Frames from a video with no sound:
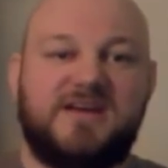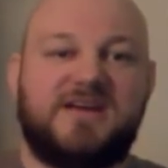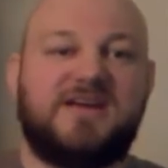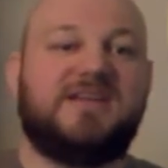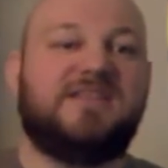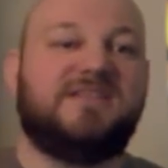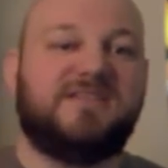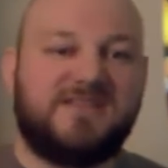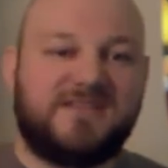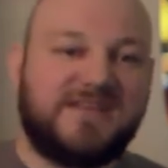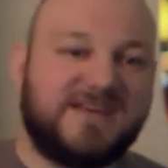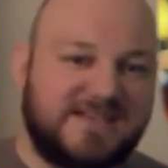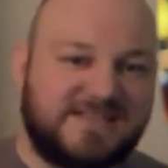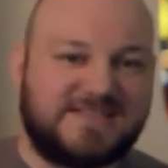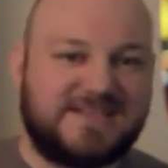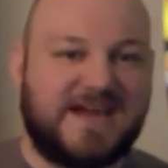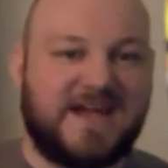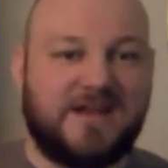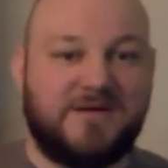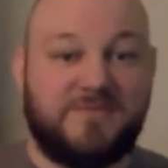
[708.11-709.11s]
In
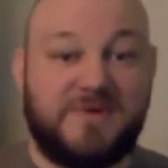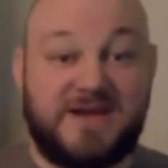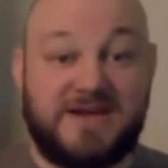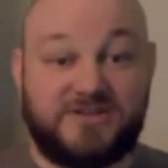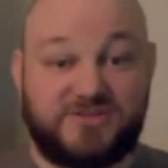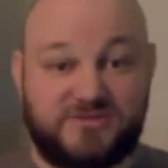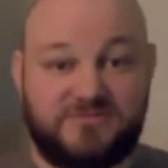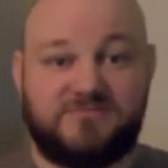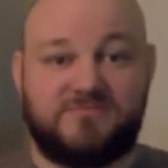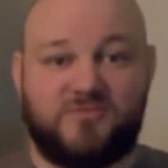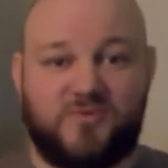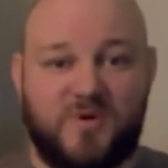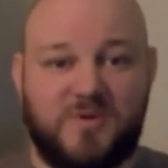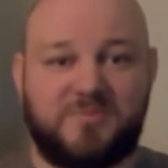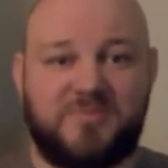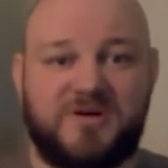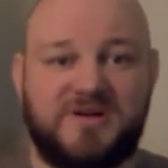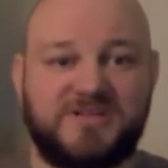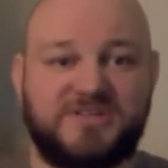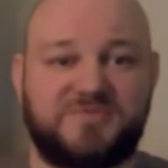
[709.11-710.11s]
this anime,
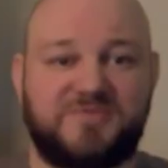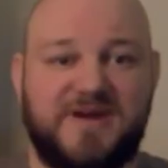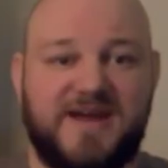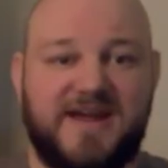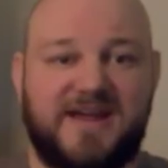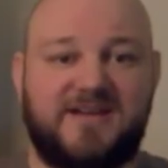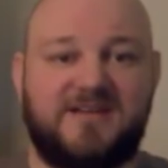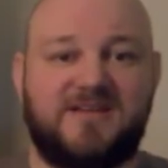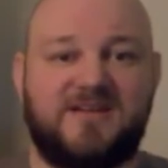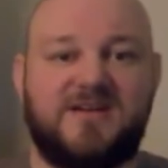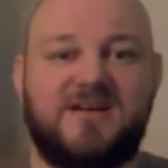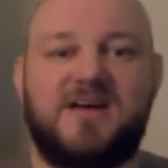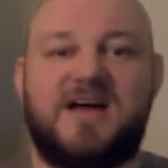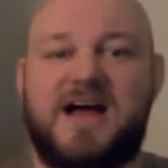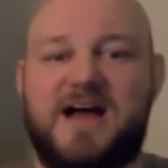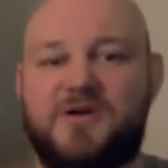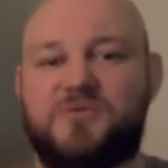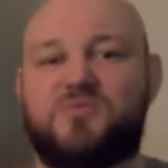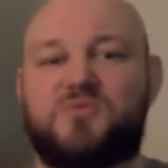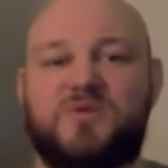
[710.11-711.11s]
One Punch Man,
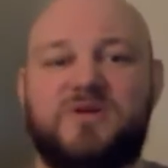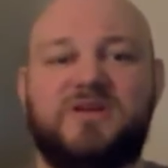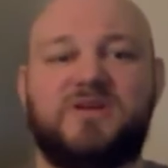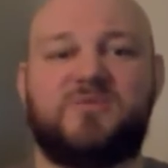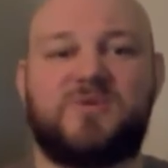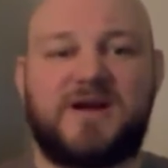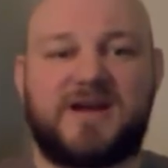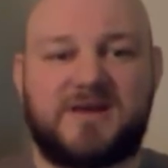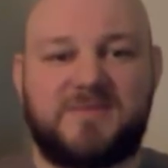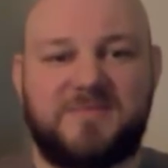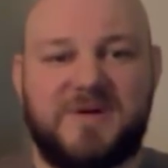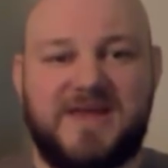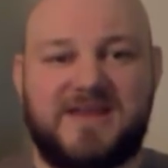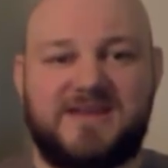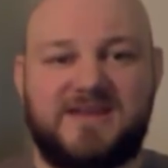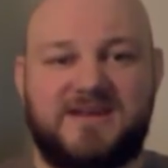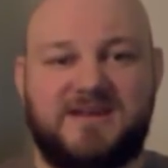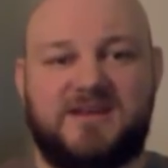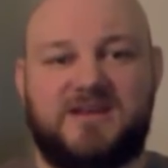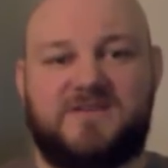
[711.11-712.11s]
I'd really
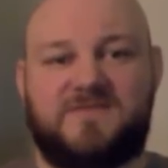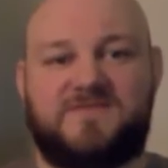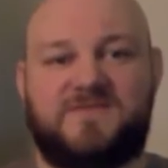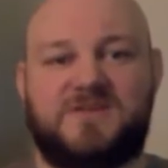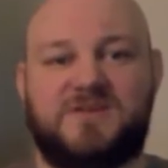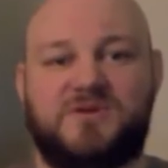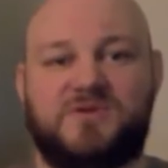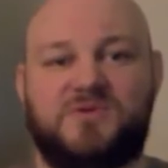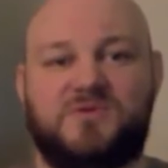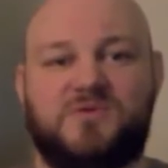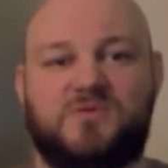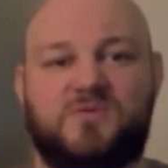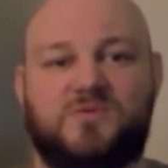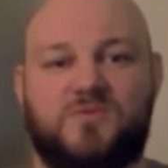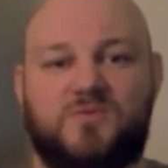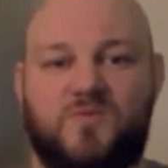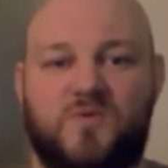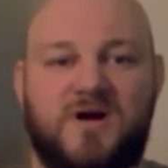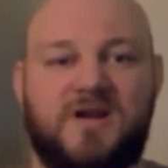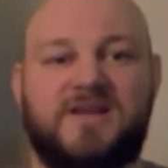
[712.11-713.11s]
recommend it if you
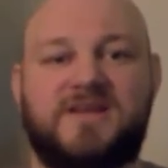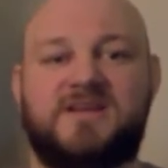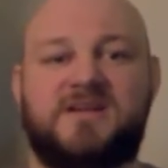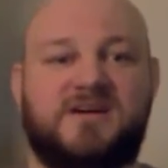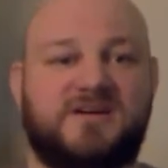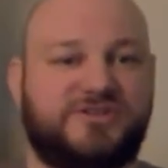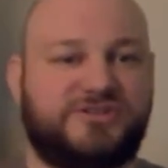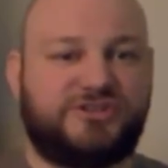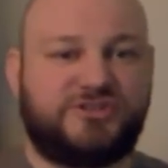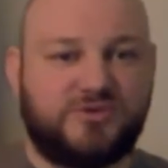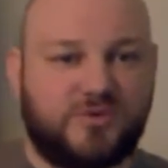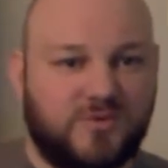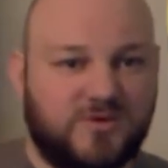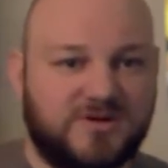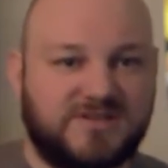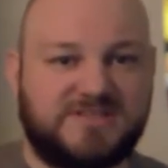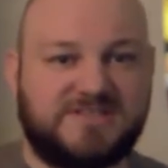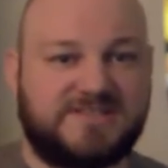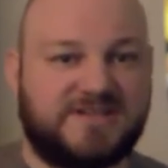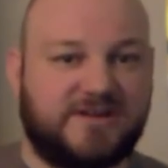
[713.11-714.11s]
wanted a
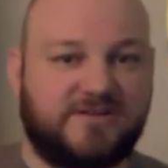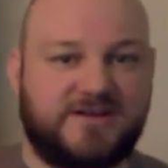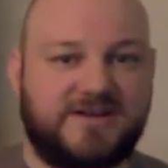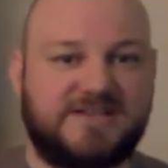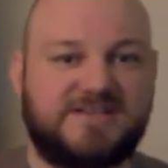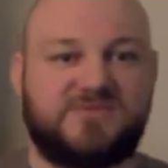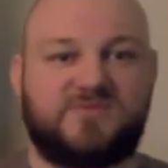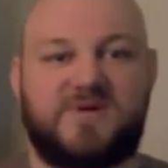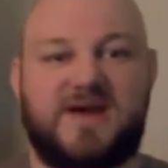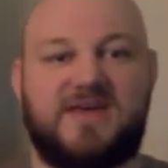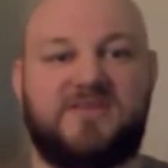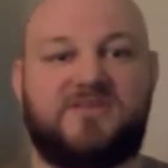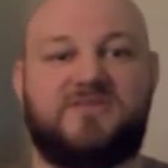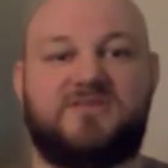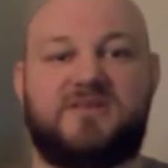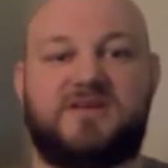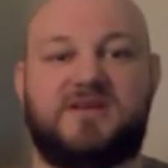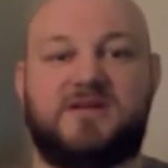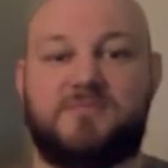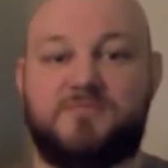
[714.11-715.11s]
short series rather
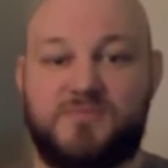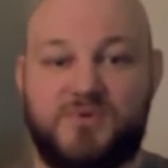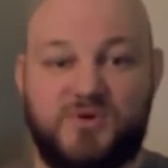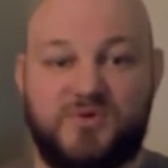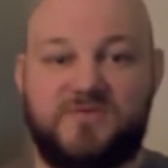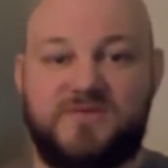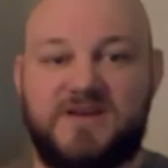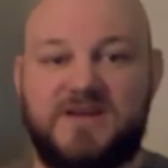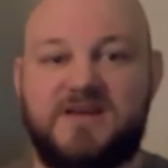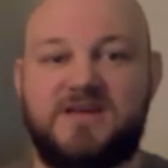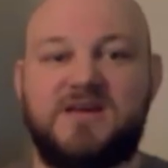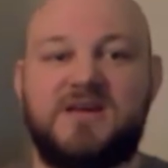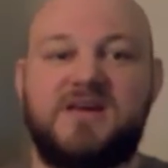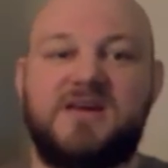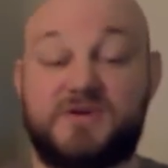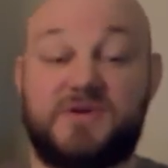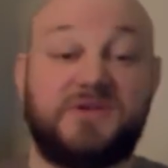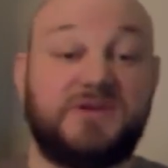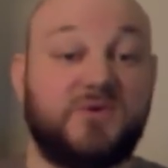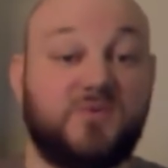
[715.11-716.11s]
than a movie.
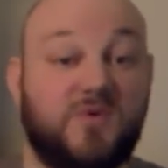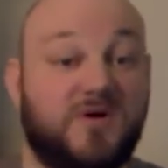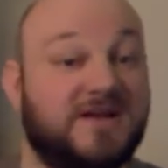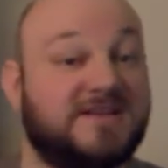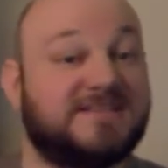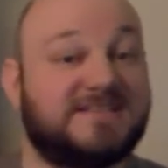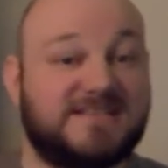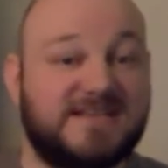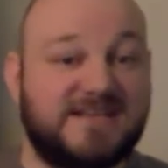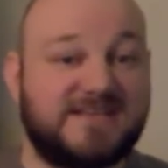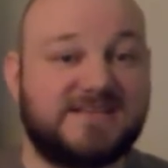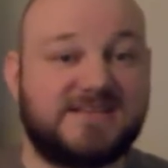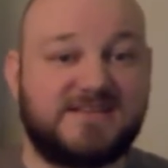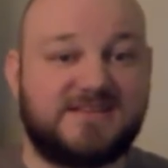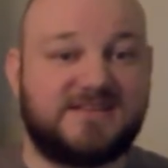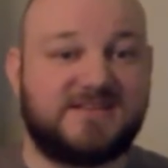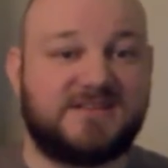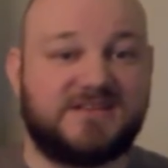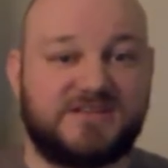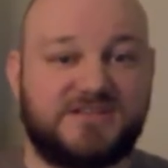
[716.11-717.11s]
There's only 1 season
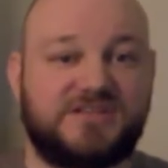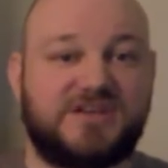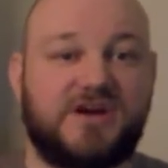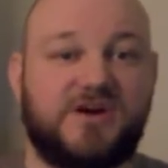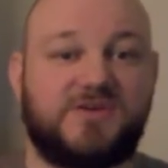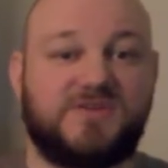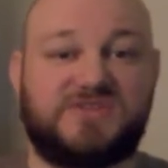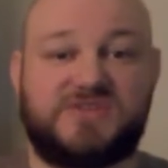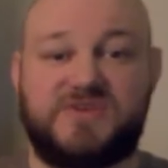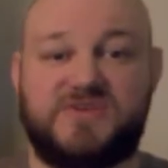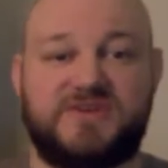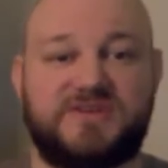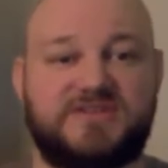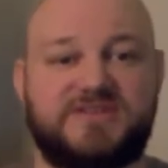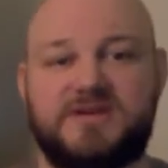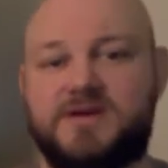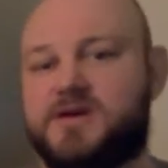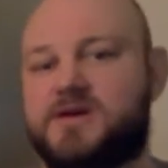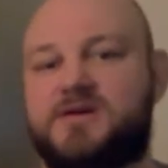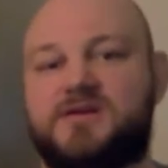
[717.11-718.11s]
to the show, so
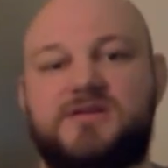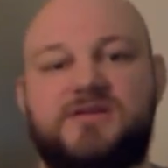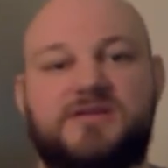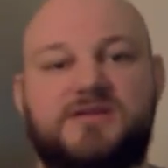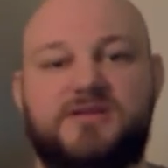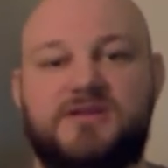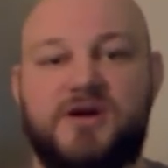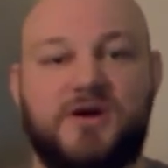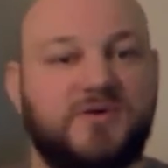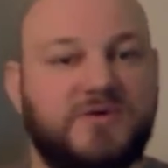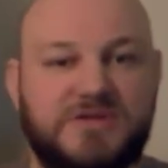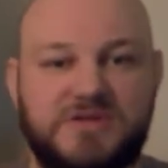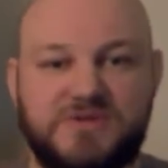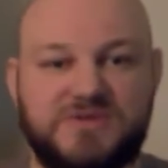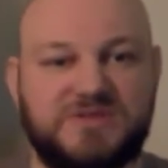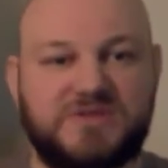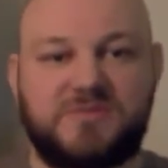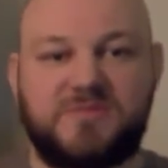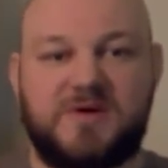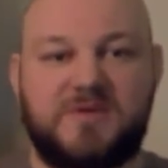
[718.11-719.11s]
there's no
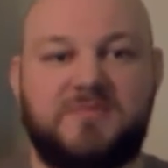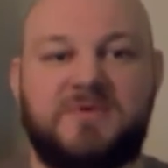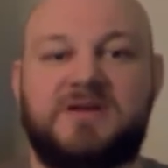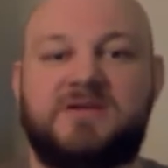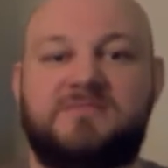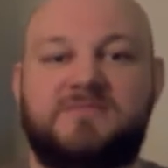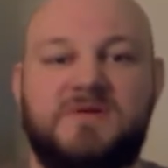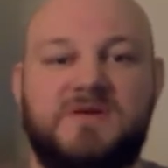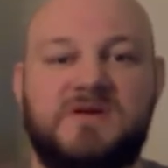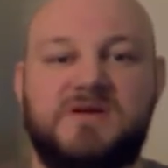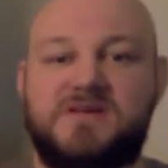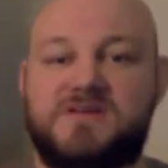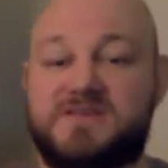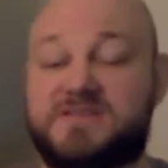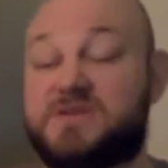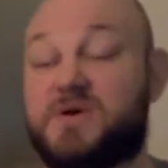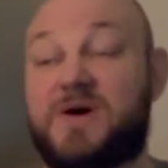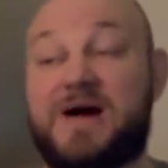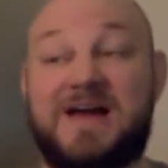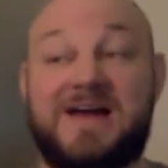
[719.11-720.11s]
huge commitment.
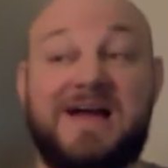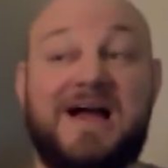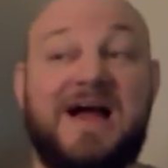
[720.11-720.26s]
So I